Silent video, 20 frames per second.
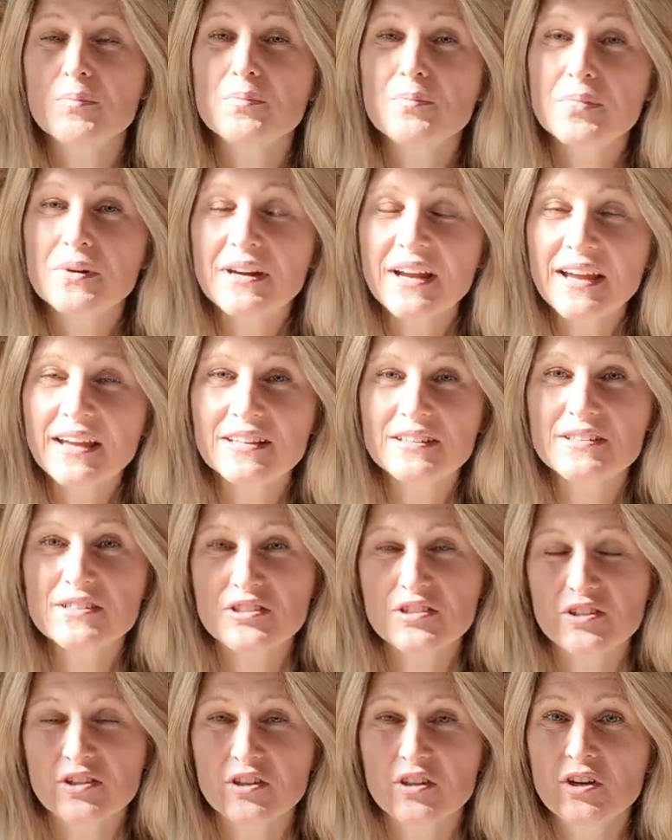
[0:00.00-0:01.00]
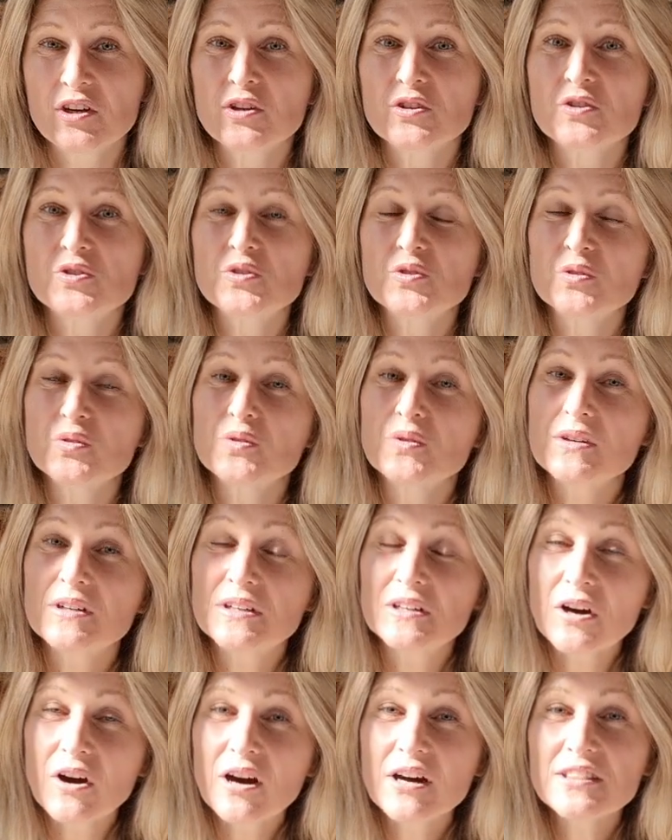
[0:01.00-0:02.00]
praise to
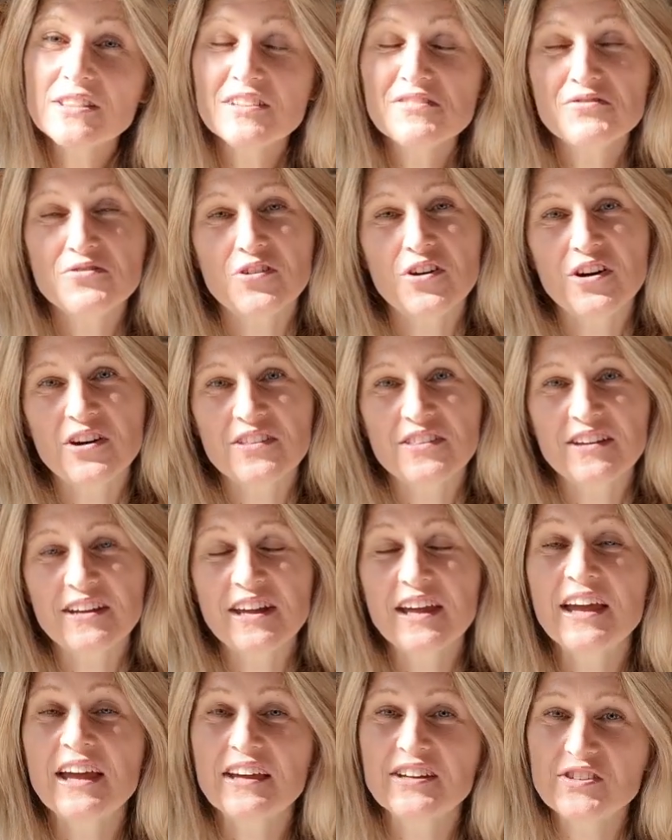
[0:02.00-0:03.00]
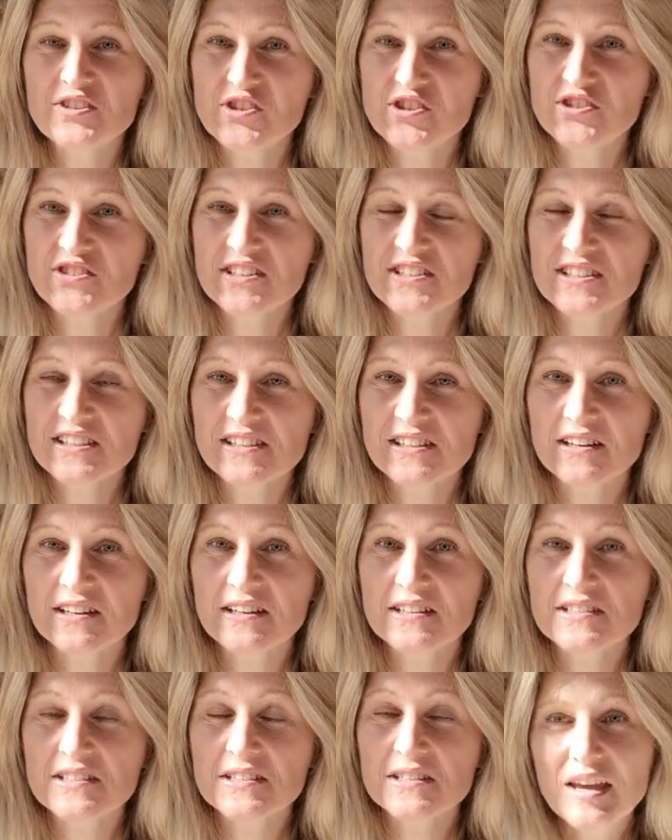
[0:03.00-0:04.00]
God the Father and Jesus
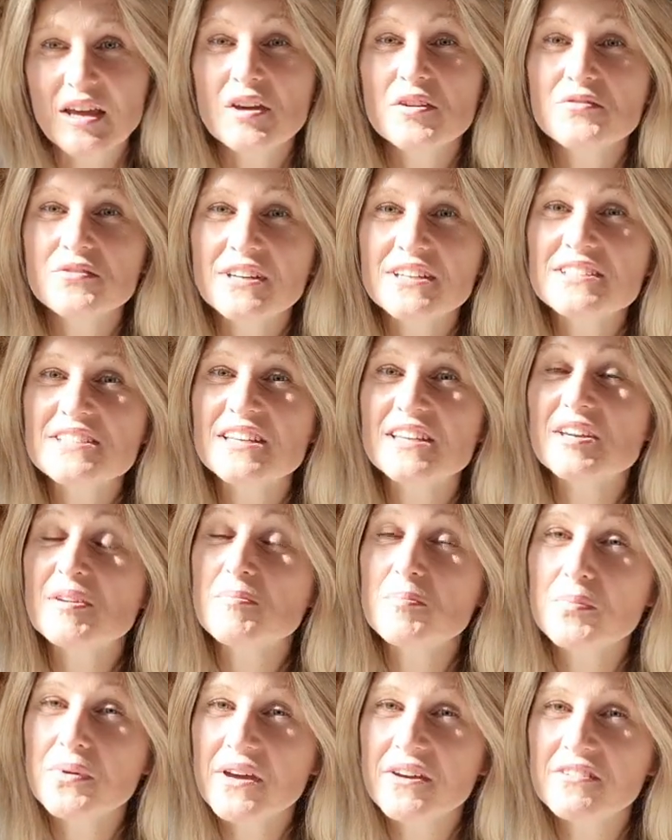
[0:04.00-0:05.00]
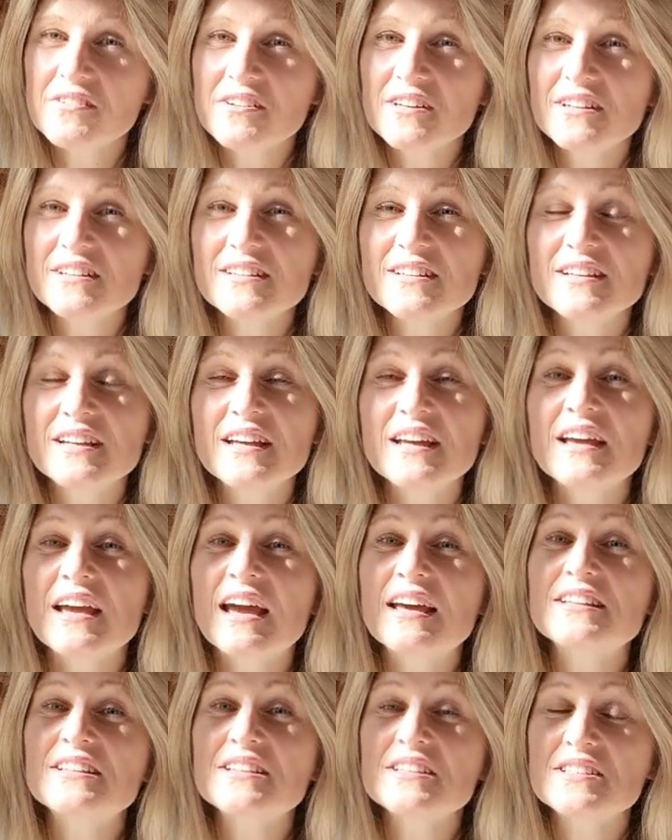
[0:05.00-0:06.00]
Christ, facing emperor
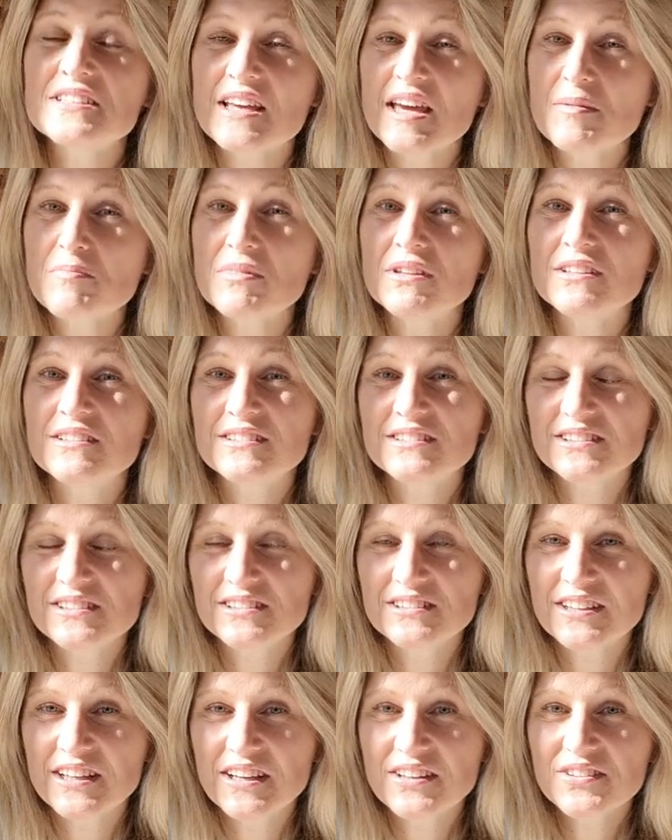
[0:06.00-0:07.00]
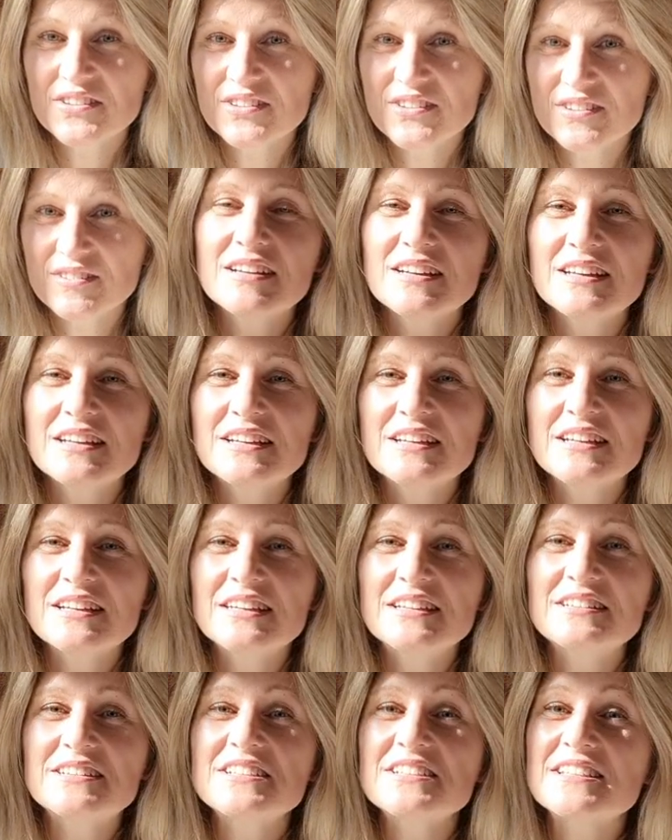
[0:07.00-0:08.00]
and his imminent death.
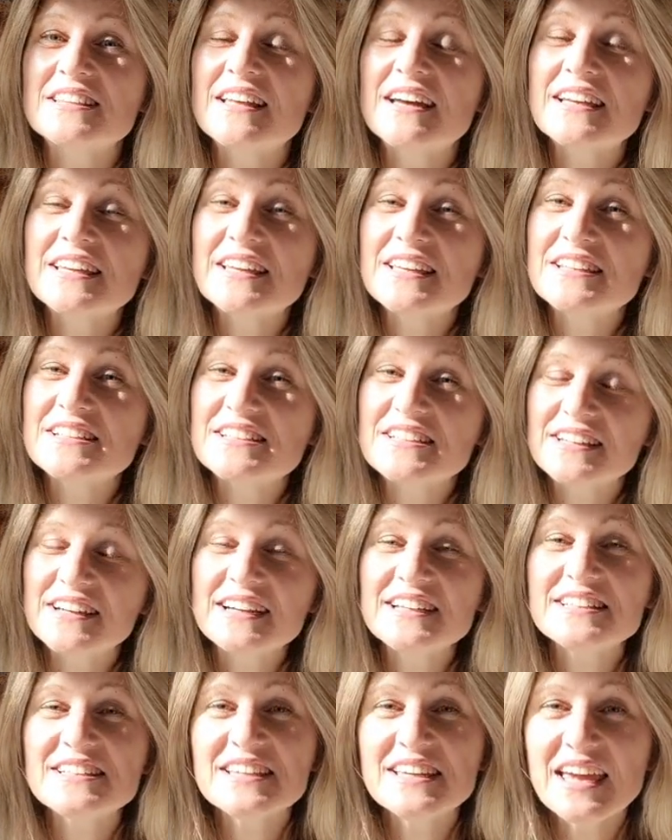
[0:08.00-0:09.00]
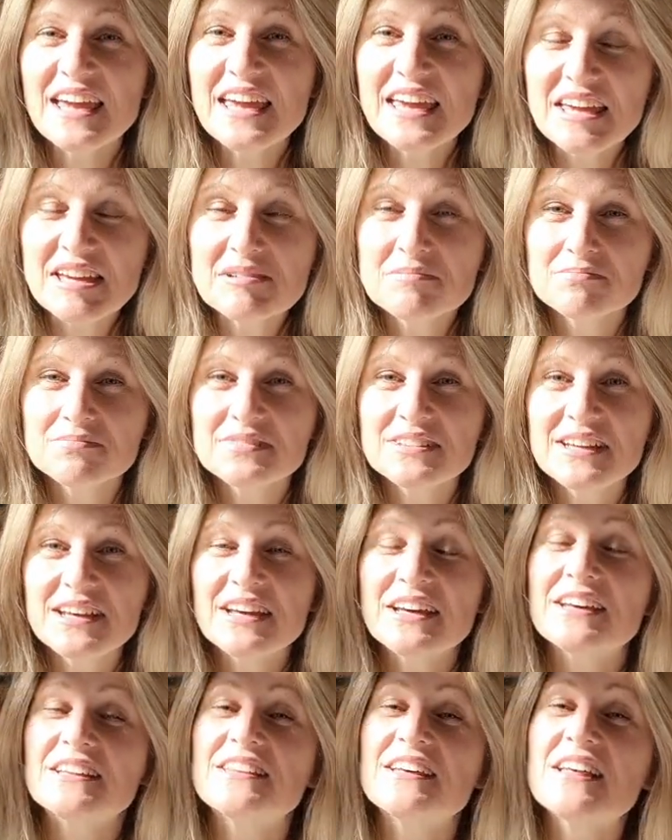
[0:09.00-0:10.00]
It is like he is writing a
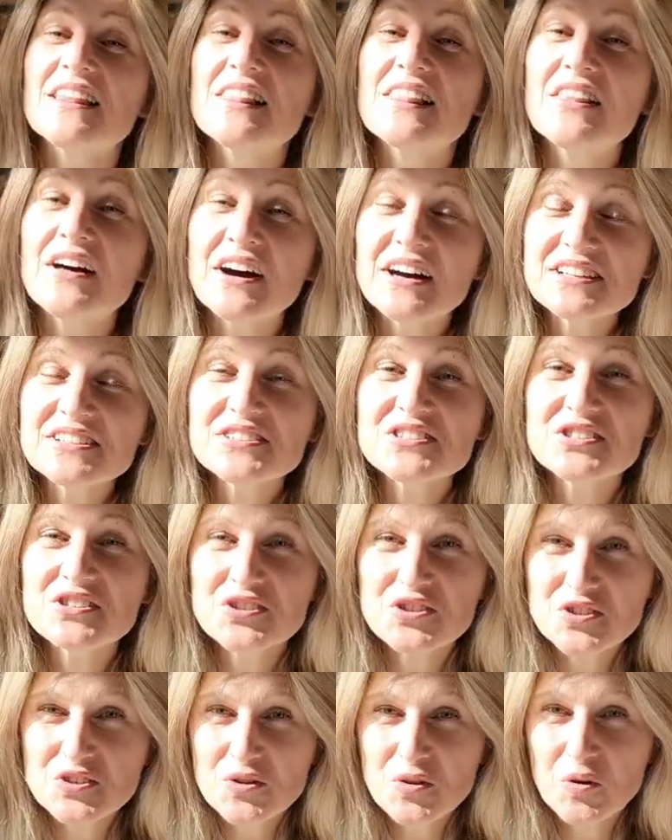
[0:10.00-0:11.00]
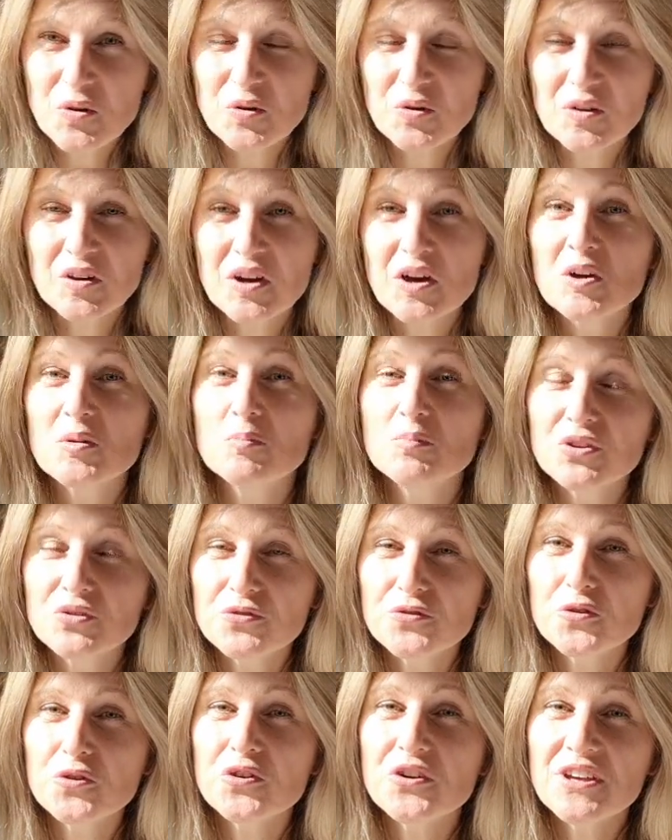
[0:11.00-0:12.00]
hymn, the last song
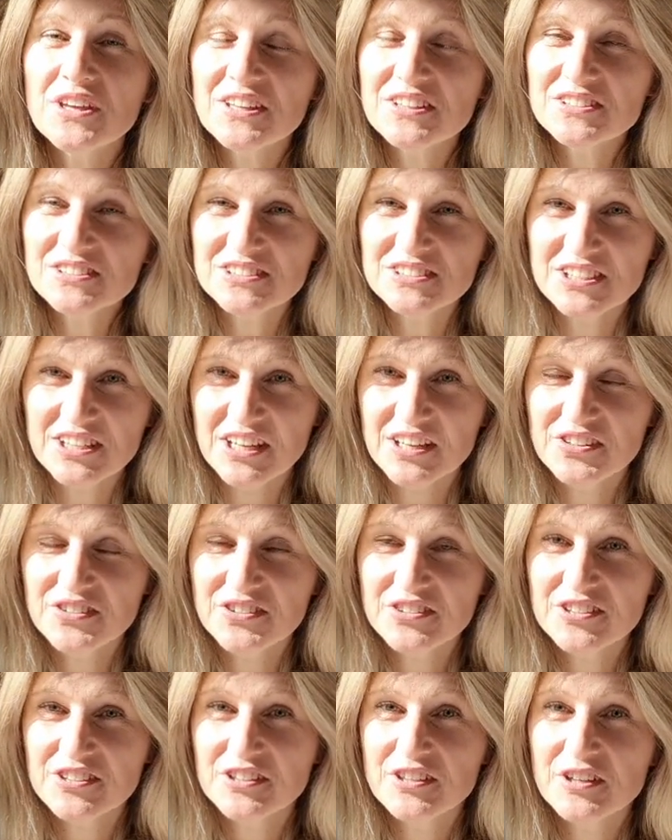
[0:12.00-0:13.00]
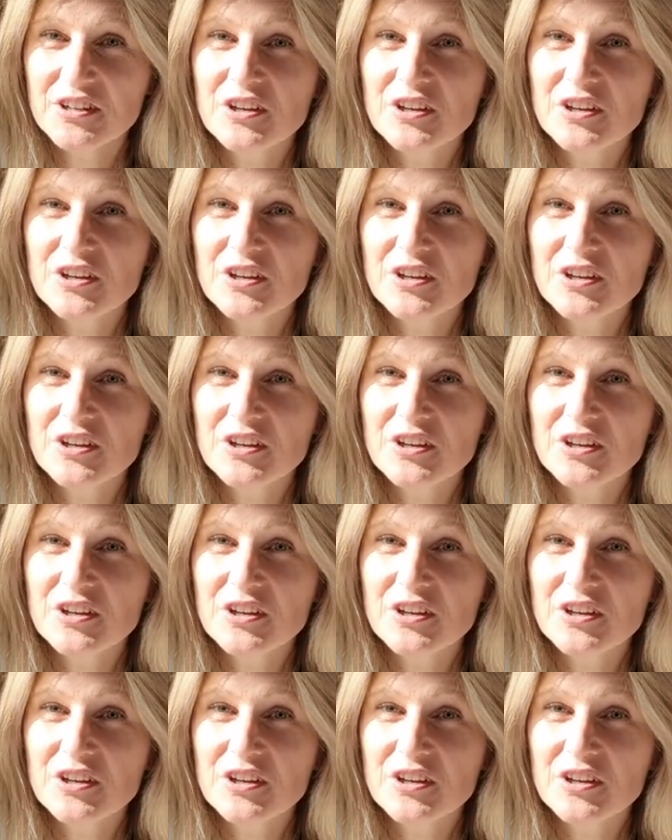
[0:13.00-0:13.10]
before his death,